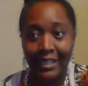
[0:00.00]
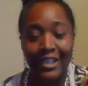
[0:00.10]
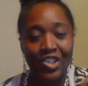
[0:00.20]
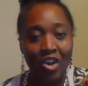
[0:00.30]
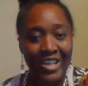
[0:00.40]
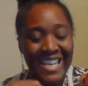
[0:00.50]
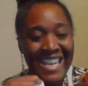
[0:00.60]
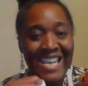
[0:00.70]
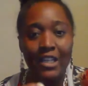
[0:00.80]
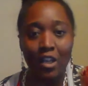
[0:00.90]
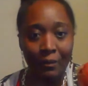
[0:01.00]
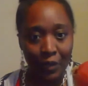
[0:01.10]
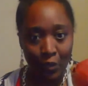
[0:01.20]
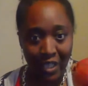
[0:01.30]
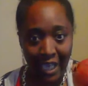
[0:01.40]
They start eating up
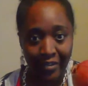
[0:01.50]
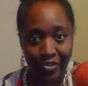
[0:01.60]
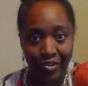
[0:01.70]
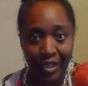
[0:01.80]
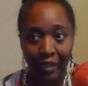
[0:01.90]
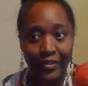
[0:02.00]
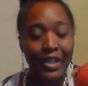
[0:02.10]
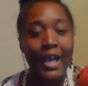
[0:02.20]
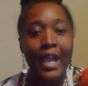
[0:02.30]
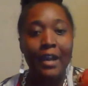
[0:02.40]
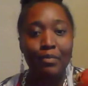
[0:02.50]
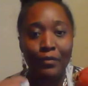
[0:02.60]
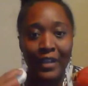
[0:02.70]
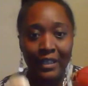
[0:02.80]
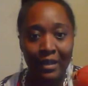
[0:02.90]
those cancer cells and
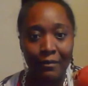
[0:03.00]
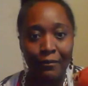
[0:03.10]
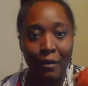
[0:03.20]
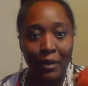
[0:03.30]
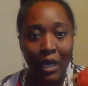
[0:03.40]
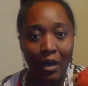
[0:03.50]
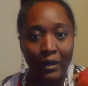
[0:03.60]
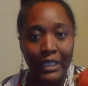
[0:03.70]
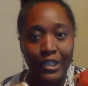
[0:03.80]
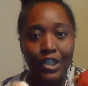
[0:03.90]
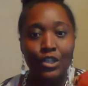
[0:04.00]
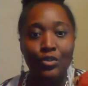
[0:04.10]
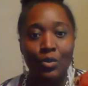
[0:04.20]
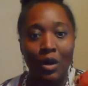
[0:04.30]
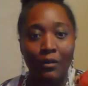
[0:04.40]
prevent them from uh,
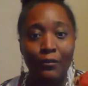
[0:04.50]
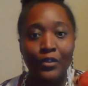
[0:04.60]
continue uh,